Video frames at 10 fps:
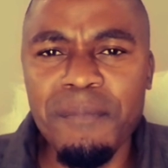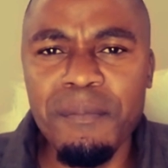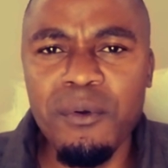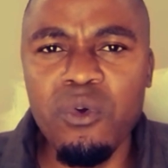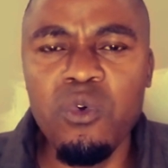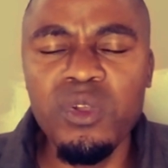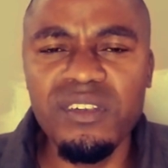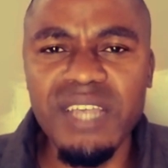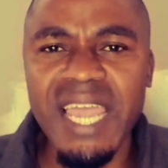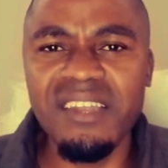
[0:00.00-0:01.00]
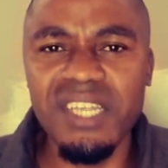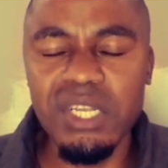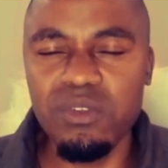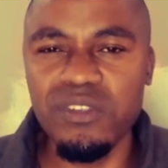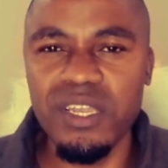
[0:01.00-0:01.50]
people who died
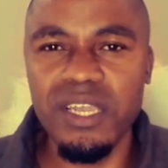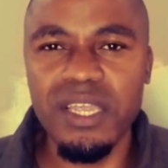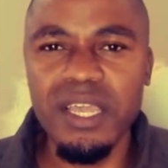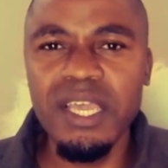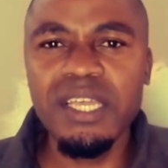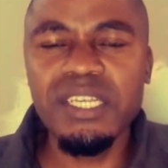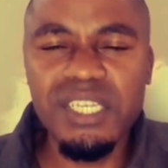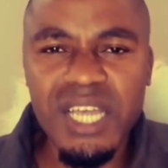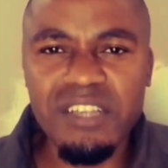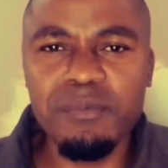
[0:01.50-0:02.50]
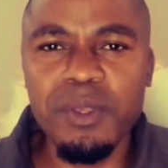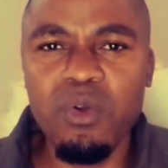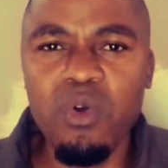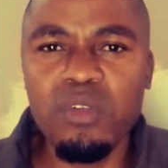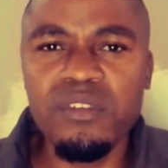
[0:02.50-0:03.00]
innocently just
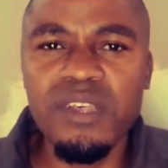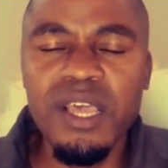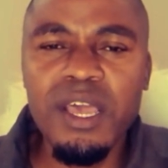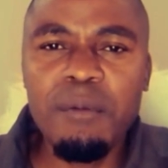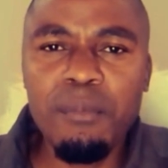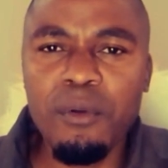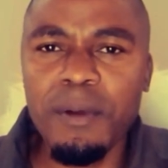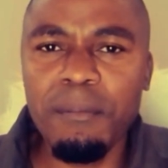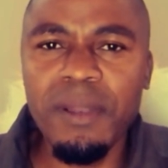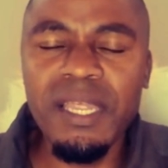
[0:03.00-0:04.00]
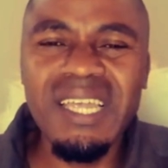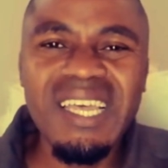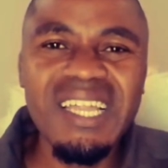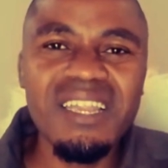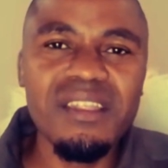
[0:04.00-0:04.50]
because probably
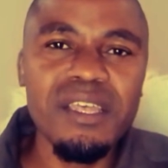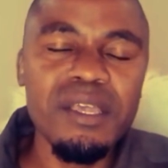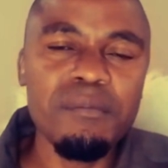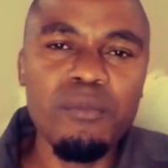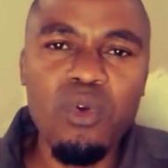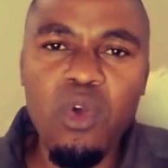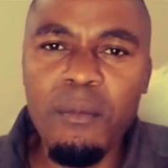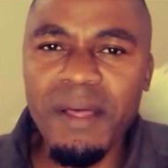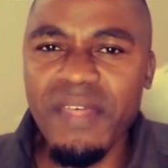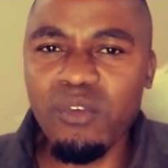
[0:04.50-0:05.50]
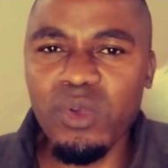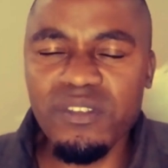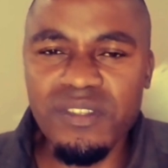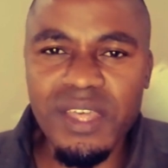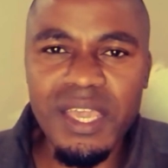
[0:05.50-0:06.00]
the mukoma that
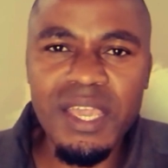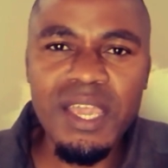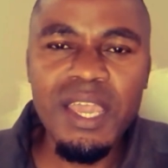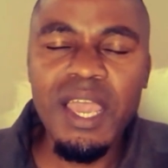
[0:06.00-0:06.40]
was there